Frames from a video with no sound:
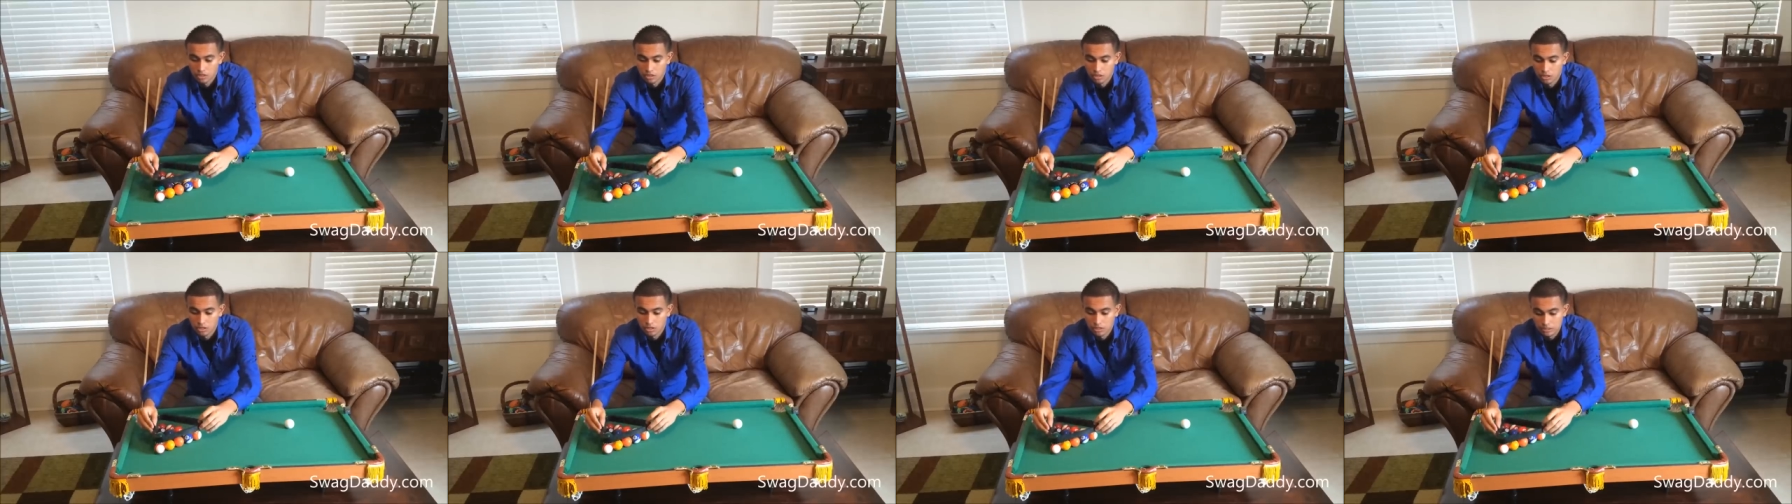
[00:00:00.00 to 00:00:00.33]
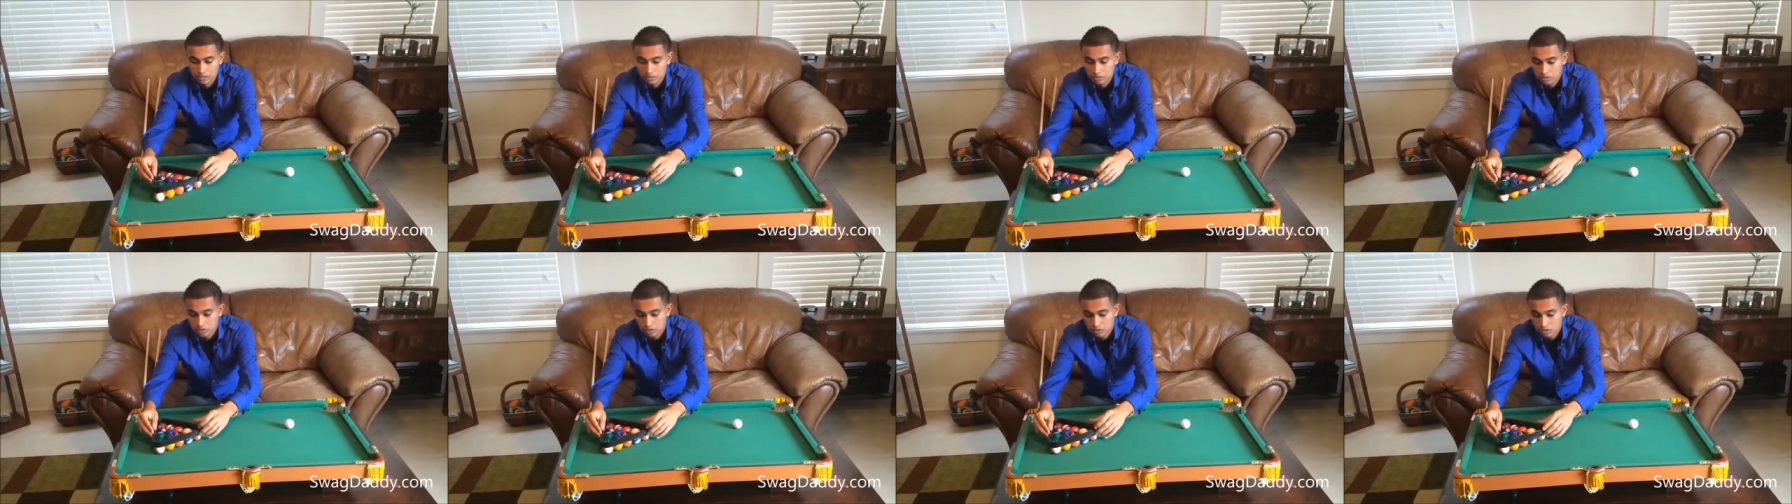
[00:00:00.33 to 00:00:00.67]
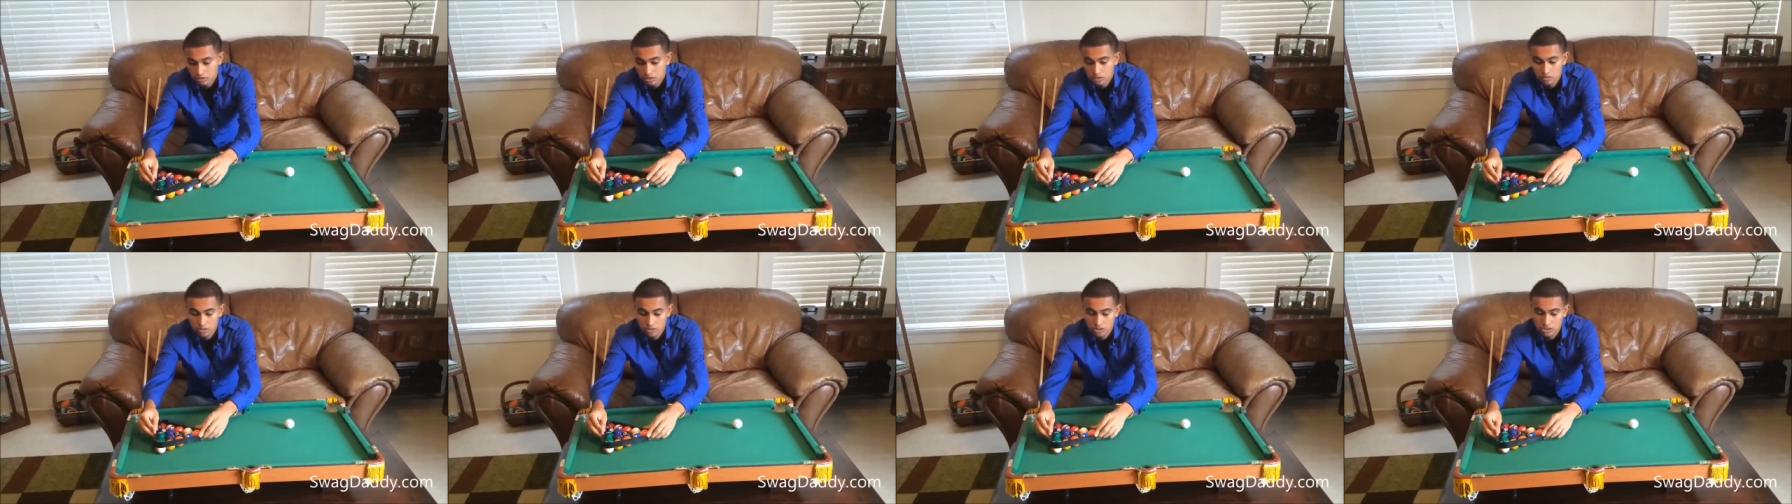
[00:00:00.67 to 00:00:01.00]
Uh, it'll
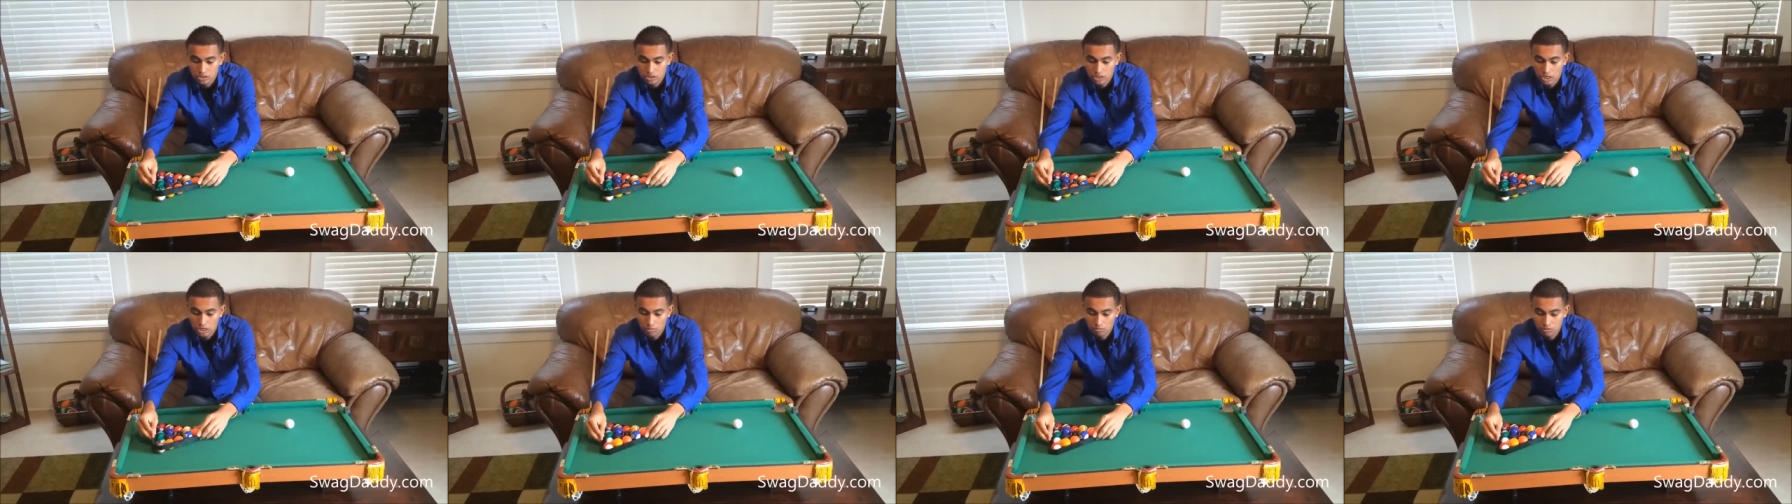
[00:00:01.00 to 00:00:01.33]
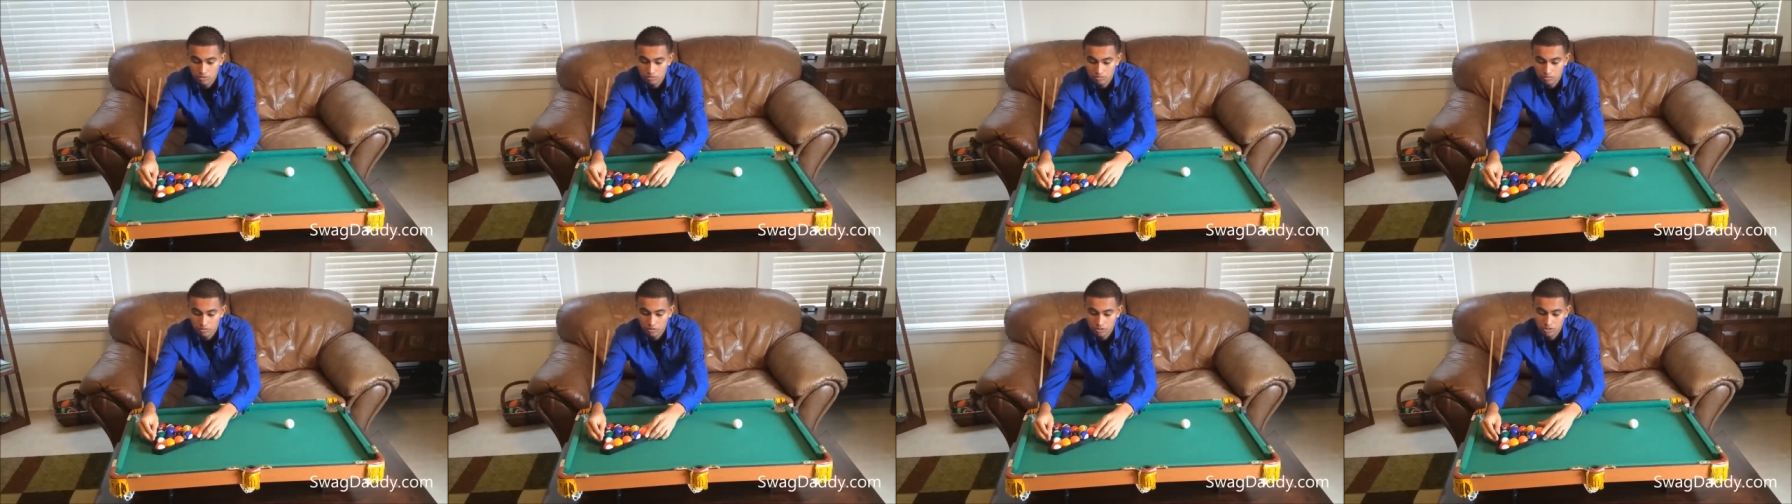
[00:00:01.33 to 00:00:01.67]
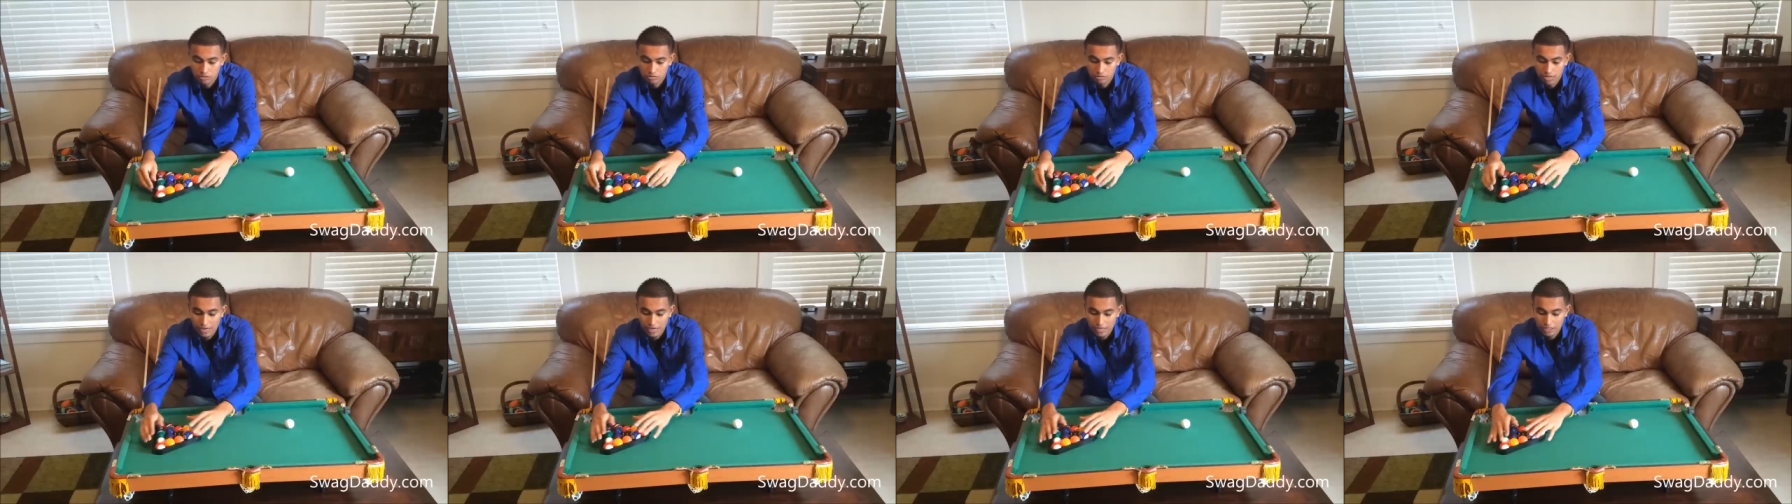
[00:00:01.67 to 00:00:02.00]
still do its job as
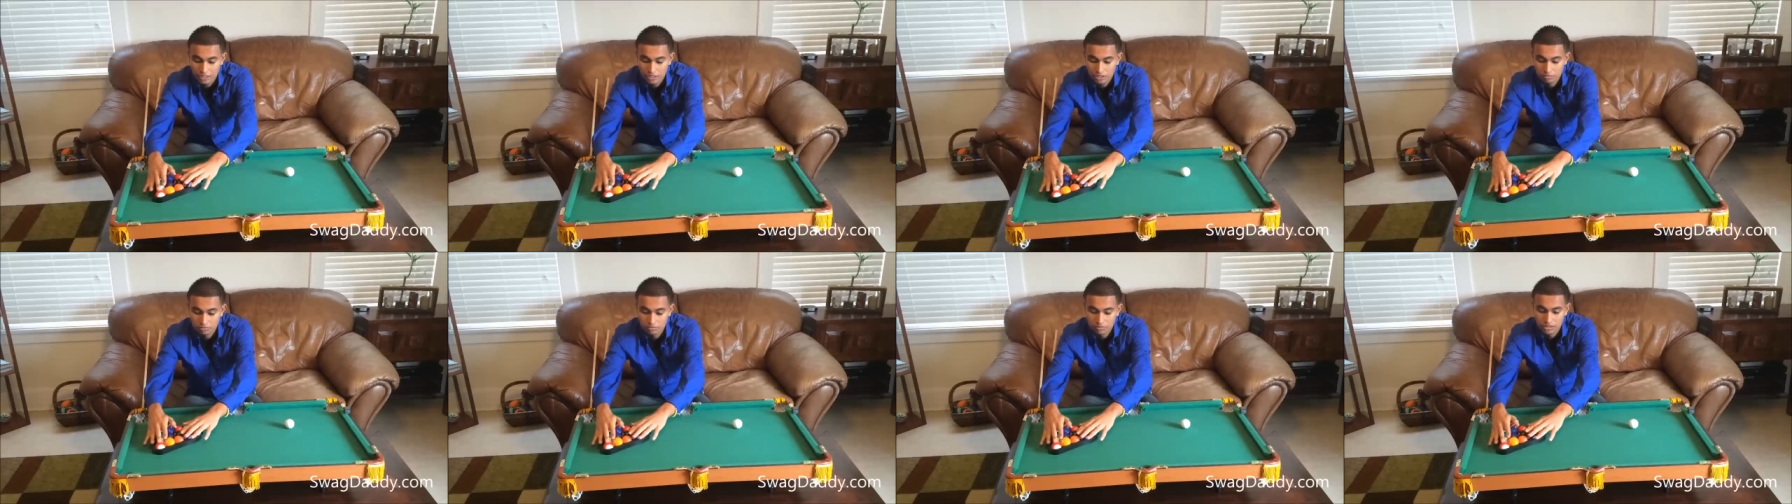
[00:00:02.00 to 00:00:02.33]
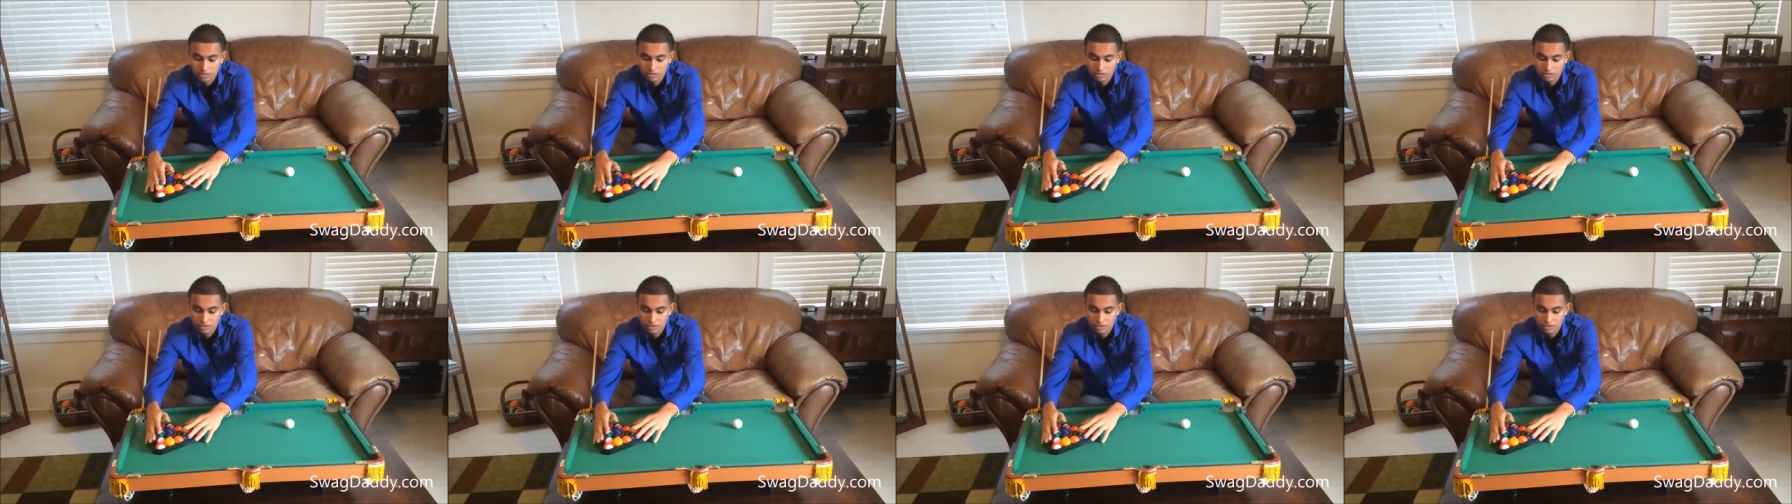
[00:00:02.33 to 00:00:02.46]
far as racking them.